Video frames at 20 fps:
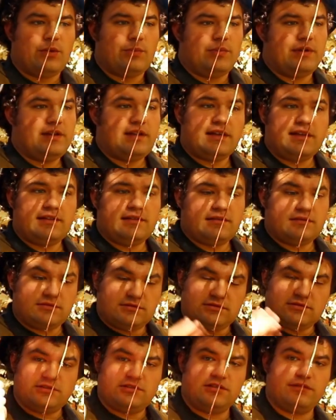but it can
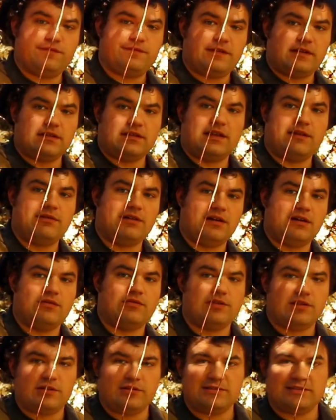do fairly well
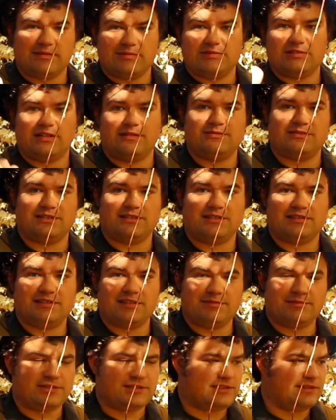with close-up subjects,
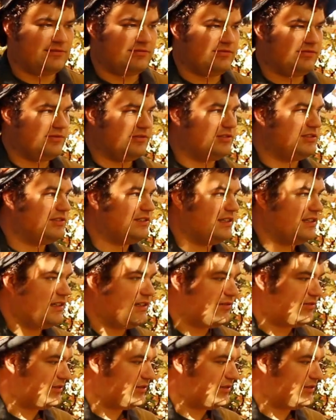as we'll see here.